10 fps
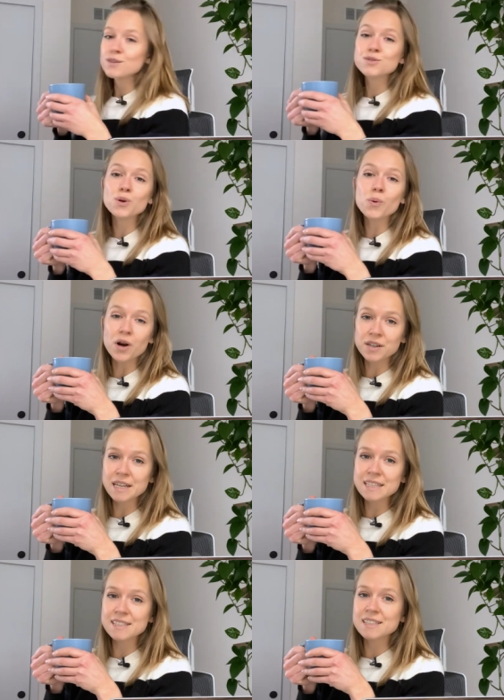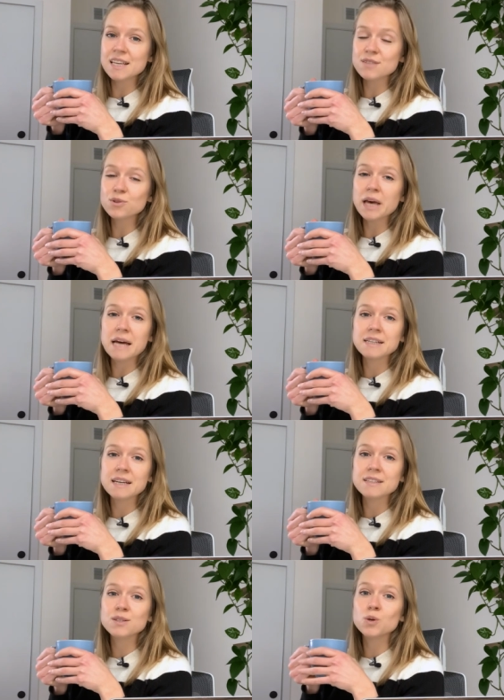So currently, successful
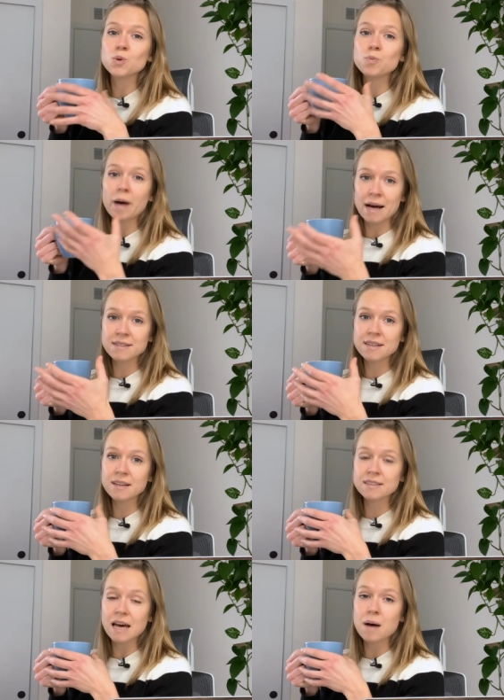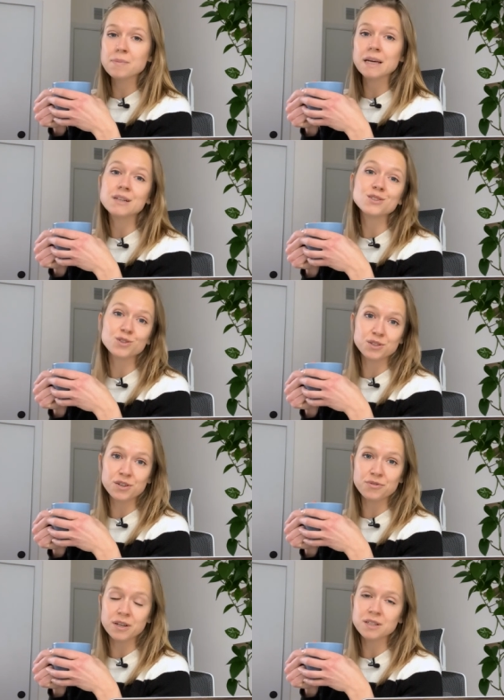candidates who pass the exam get a
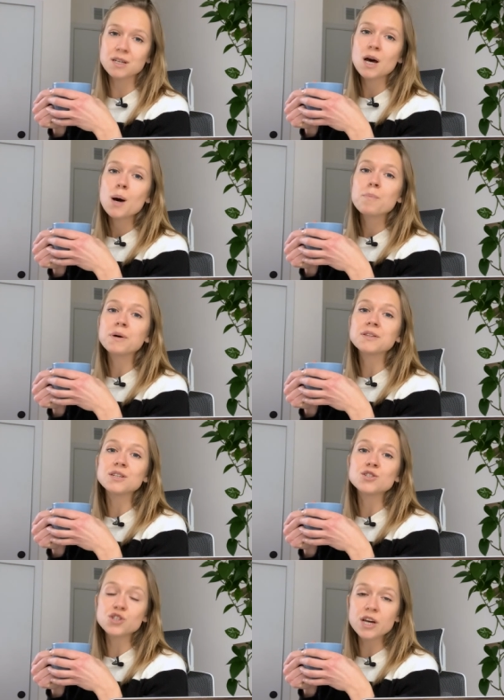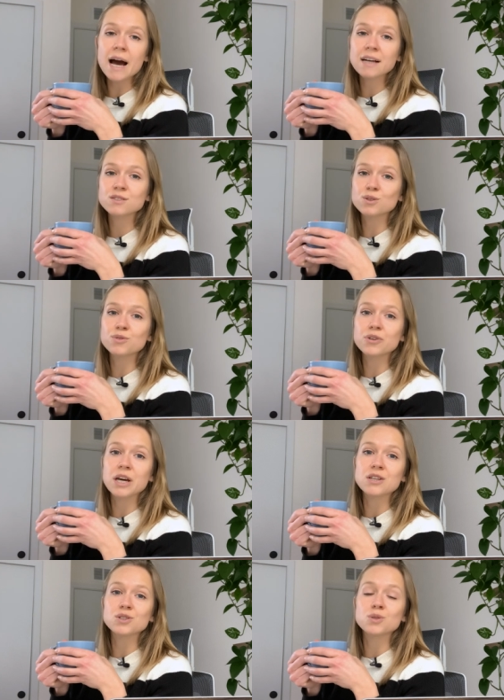certificate, but the GIAC
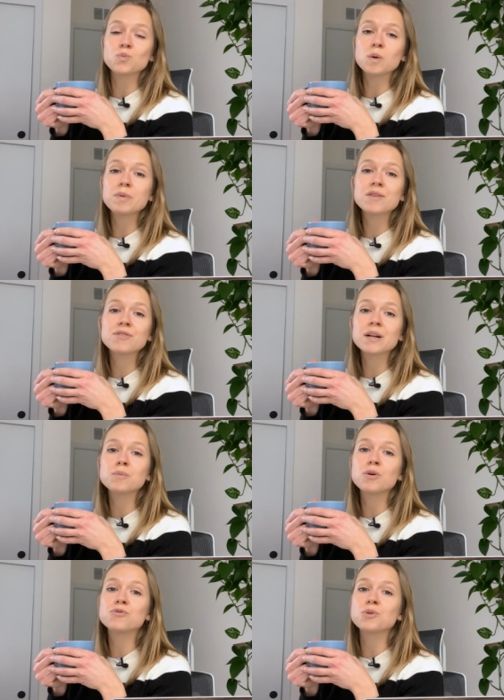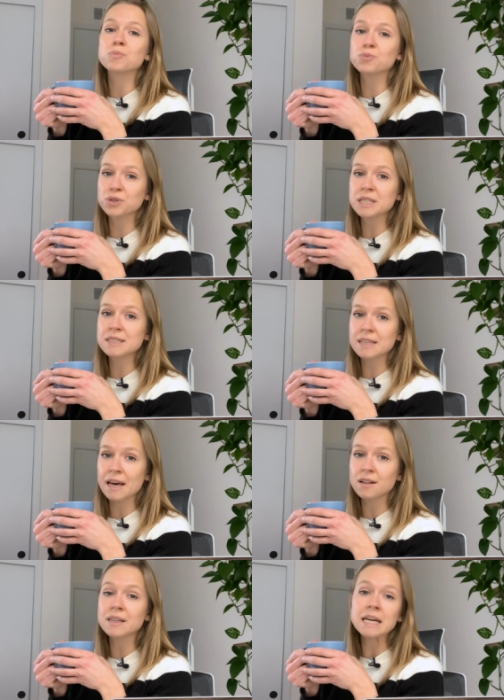certification will be available for
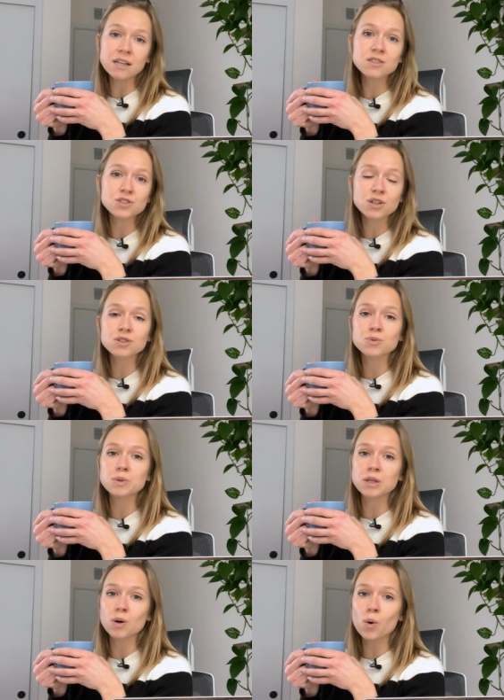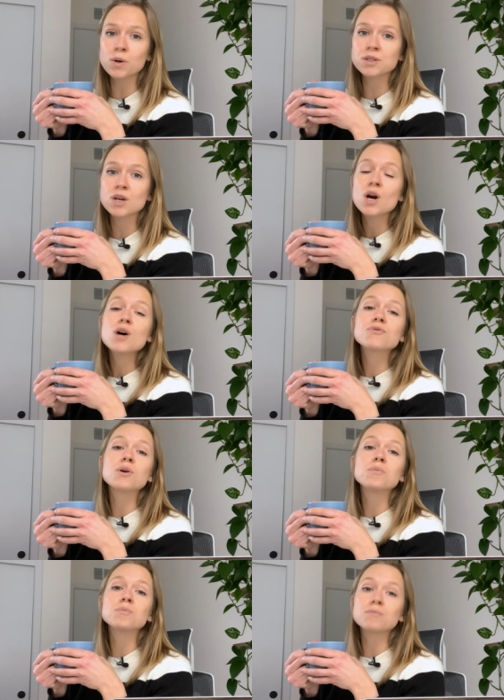pre-sale in conjunction with the course
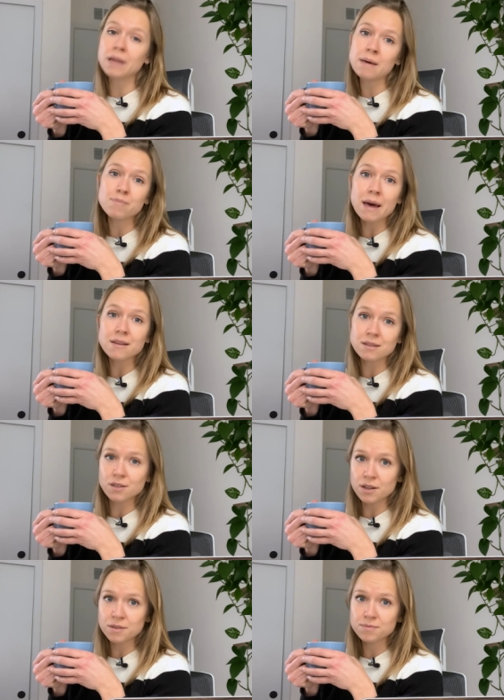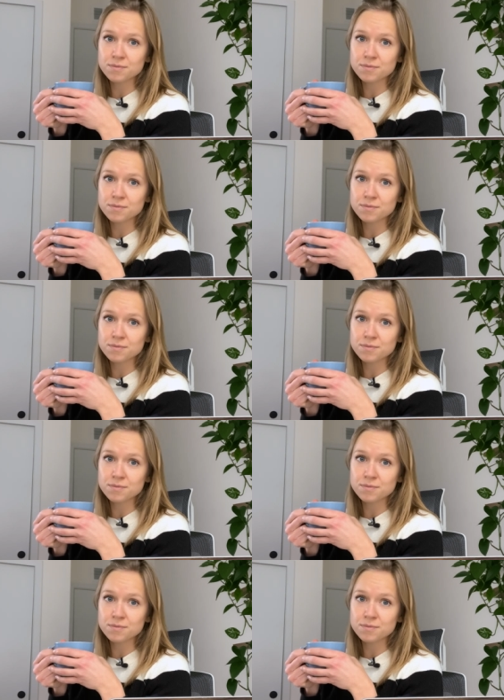from late May this year.